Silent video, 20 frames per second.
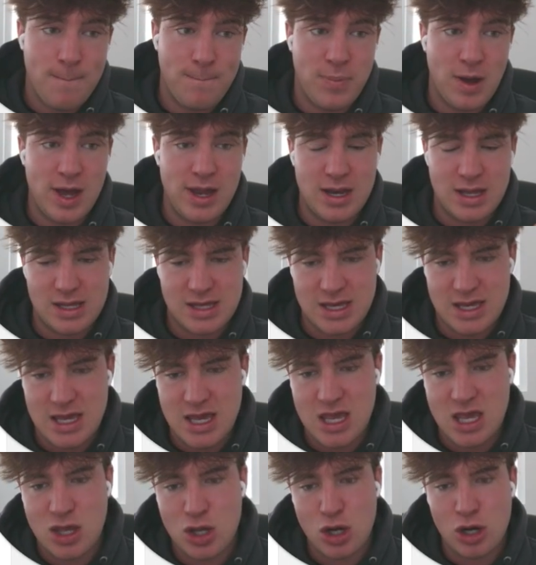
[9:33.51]
But
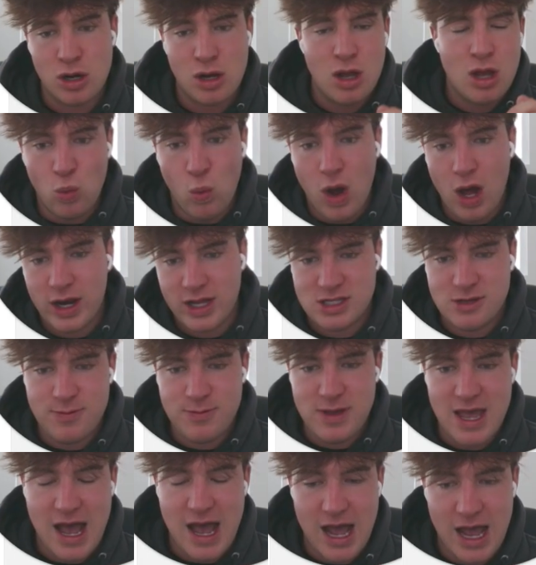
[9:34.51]
key here, you want it to
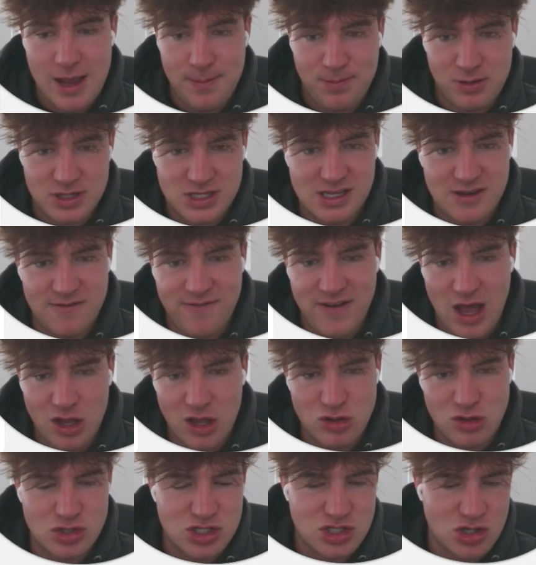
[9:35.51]
be high perceived
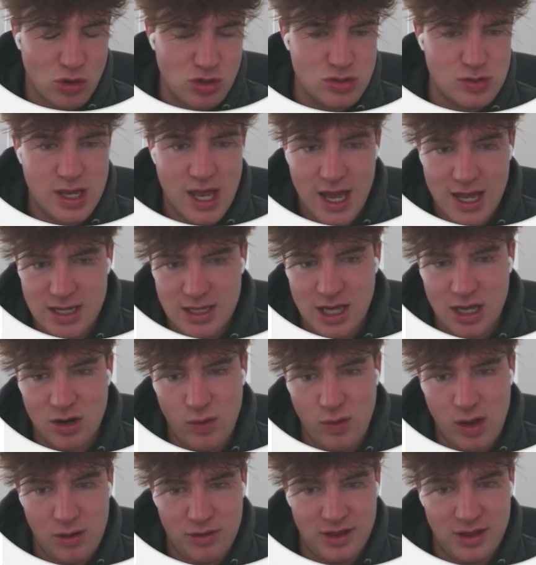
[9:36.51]
value so you can get
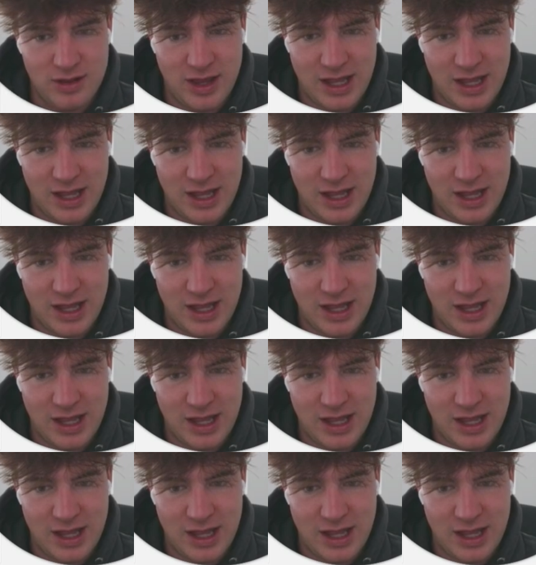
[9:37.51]
away with it.